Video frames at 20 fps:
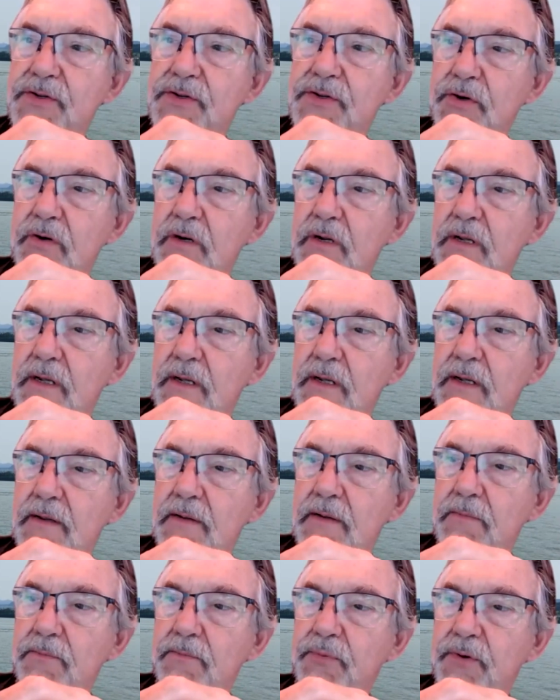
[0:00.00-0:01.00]
you're
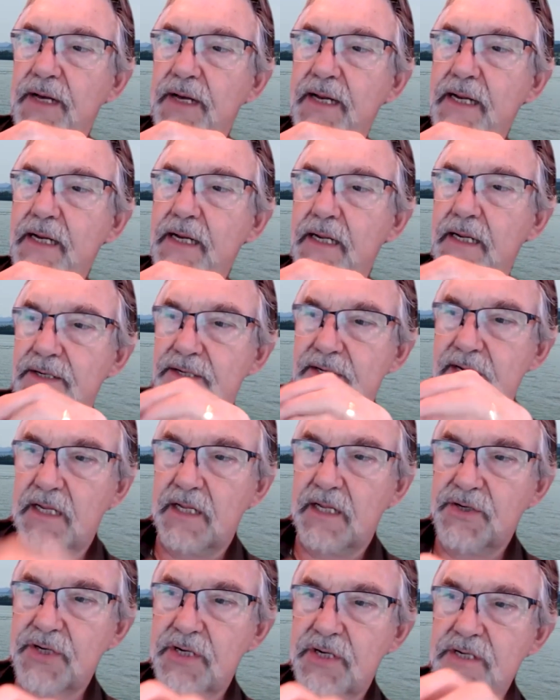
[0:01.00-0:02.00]
bringing
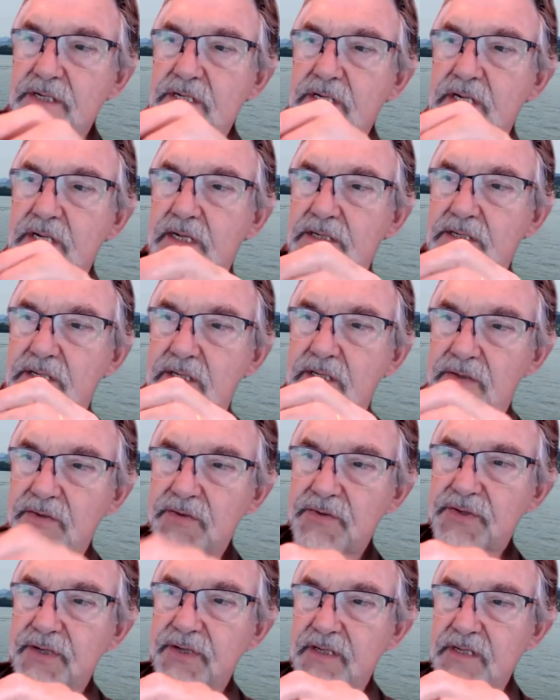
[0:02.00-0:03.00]
intelligence and
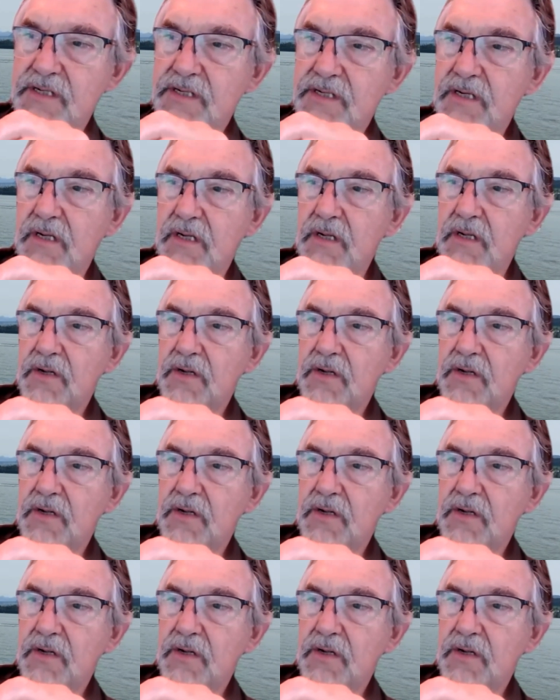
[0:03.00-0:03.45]
solutions